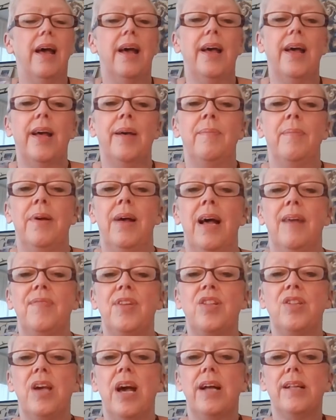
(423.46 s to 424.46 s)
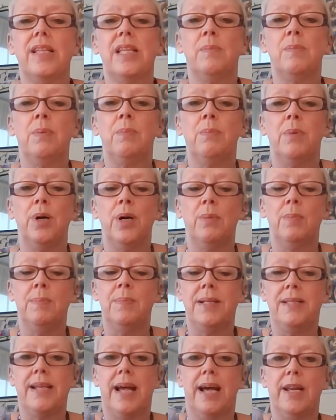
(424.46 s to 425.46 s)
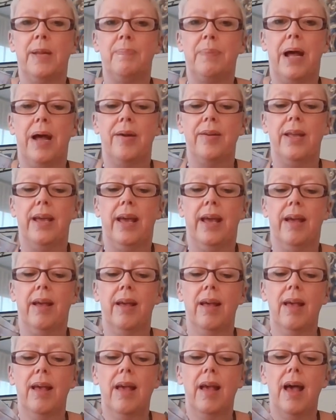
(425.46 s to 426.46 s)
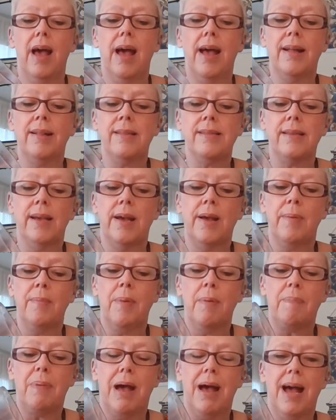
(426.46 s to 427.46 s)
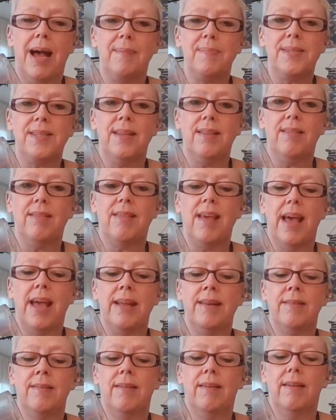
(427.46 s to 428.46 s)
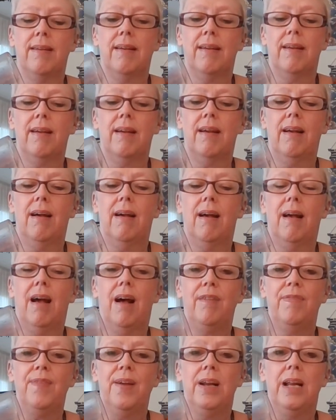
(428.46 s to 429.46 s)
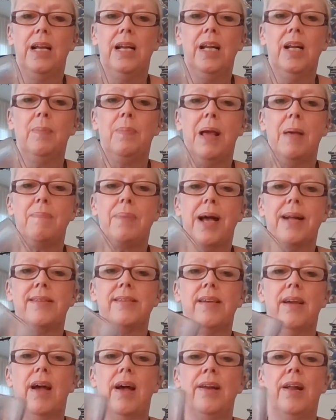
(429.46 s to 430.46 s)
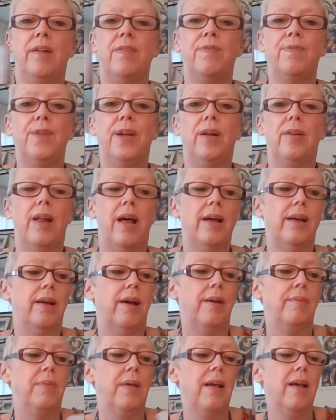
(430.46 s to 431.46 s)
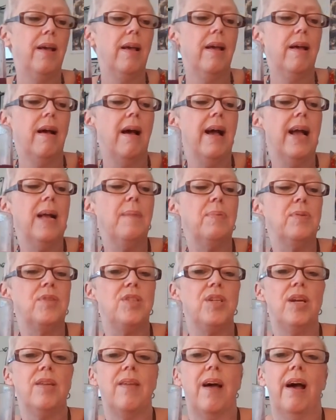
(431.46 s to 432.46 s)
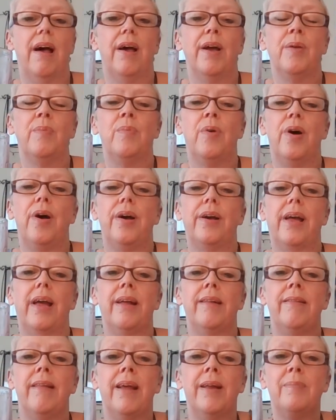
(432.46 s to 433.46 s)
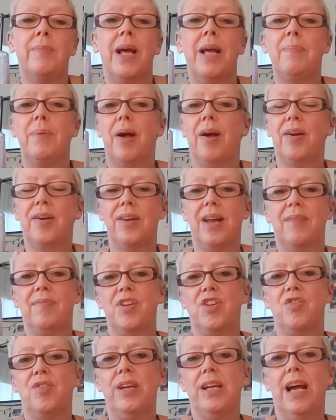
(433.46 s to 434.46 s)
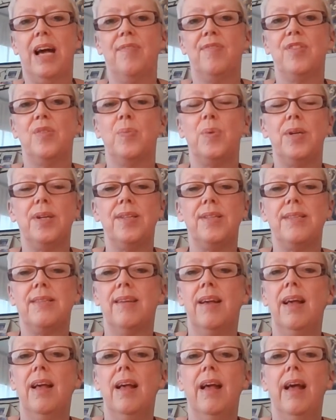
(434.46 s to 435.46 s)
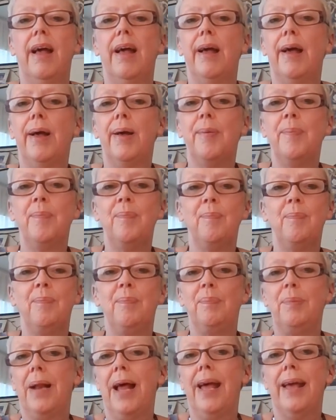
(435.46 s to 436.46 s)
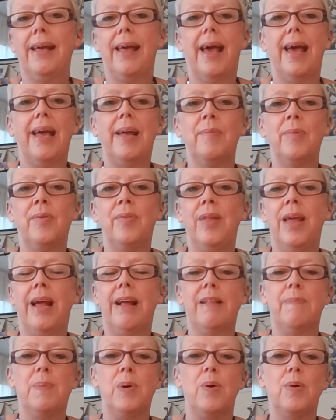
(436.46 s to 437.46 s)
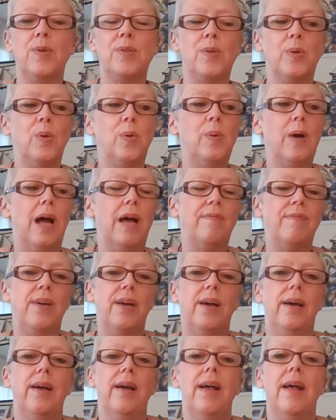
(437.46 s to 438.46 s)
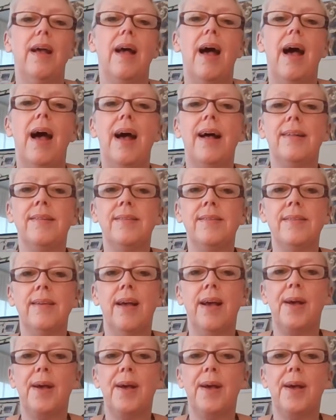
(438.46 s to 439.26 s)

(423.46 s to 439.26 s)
have a chat to my mum and my dad about it, and perhaps then I'll feel a little bit better, and I'll feel like I'm able to do that homework, and then maybe I could have a treat afterwards, play a game on the Xbox or whatever, and